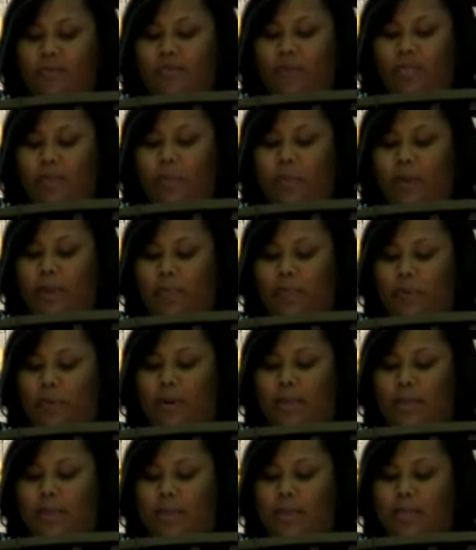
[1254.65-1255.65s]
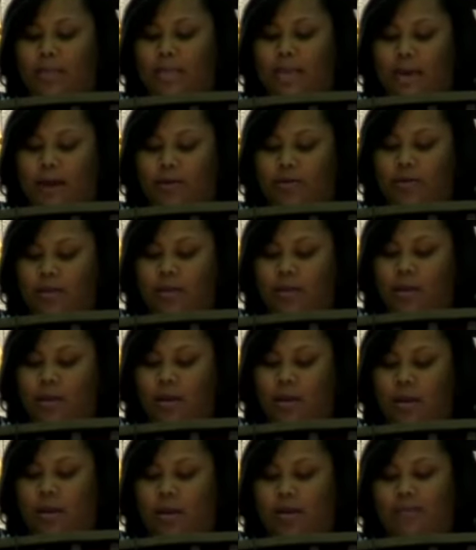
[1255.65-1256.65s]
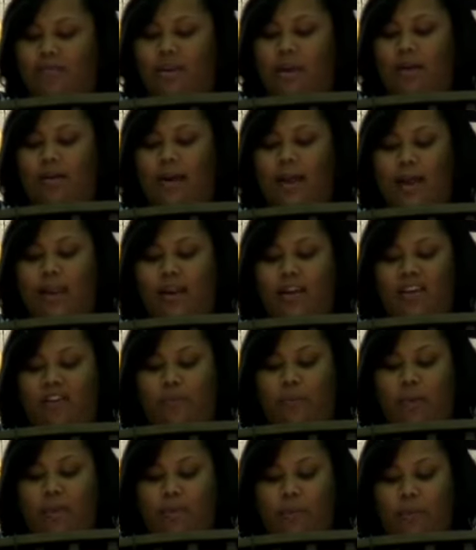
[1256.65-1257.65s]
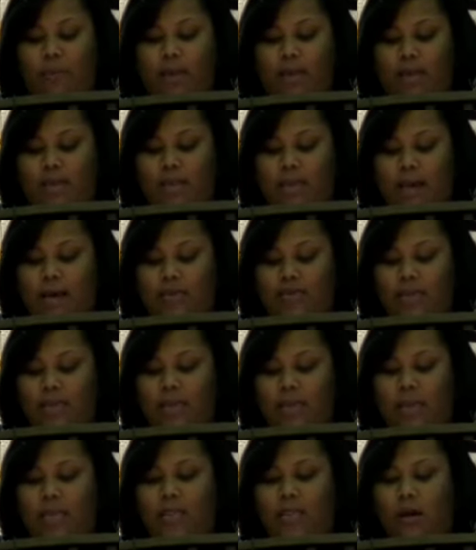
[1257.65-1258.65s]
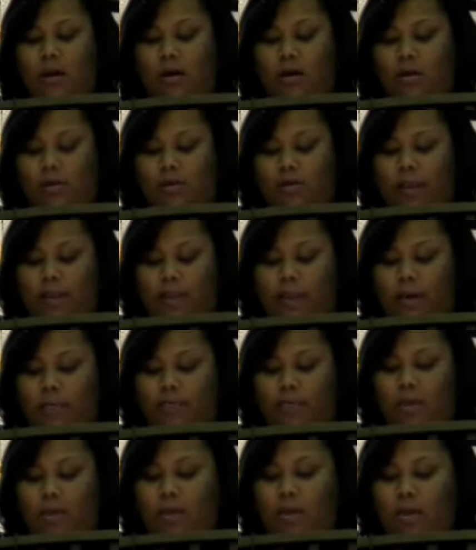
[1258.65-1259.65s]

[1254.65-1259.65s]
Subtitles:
for the people in his house. If there are not enough people in his house, eat the whole lamb.